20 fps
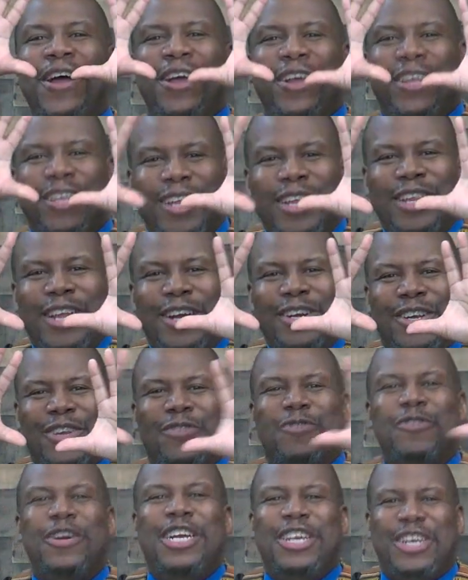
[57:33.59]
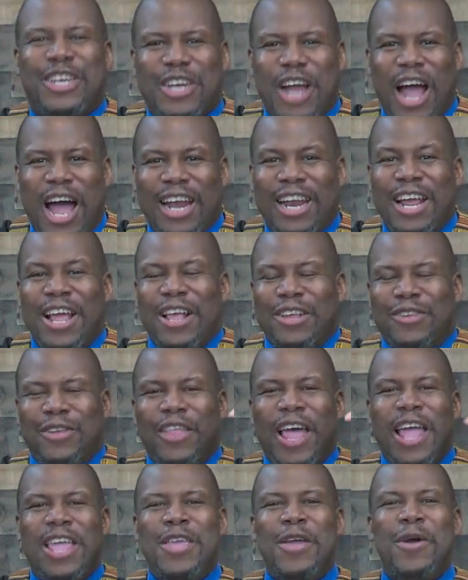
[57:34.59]
screenshot so
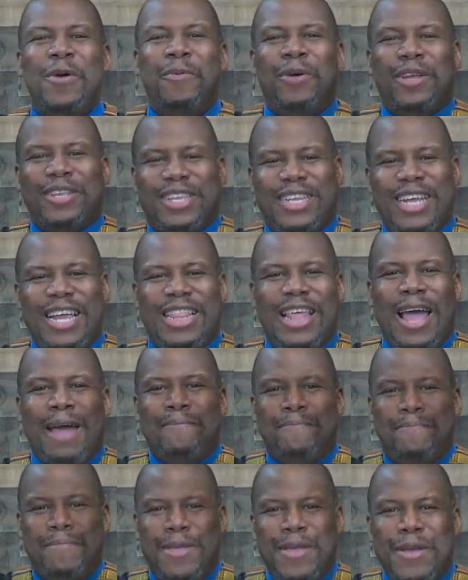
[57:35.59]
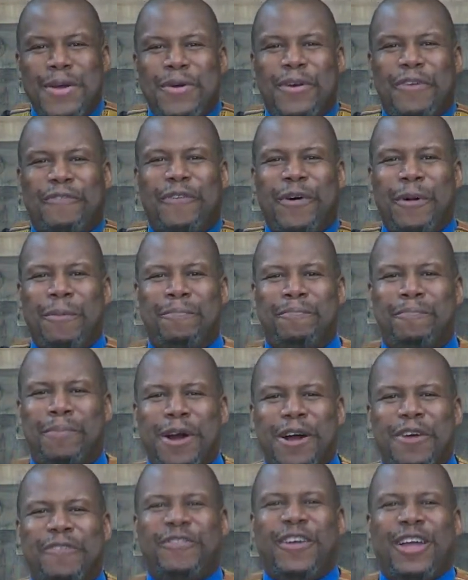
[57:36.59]
that you will see that beautiful,
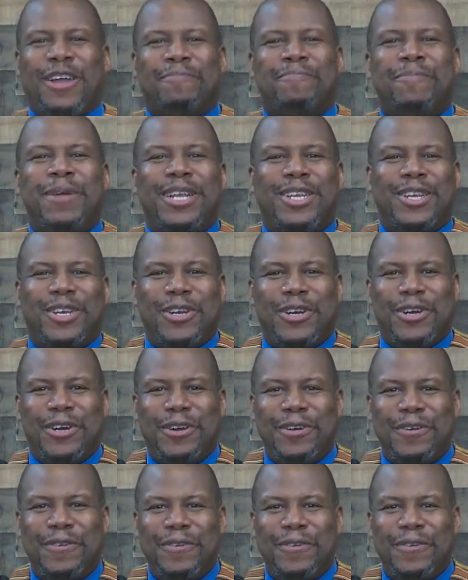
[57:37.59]
perfect picture.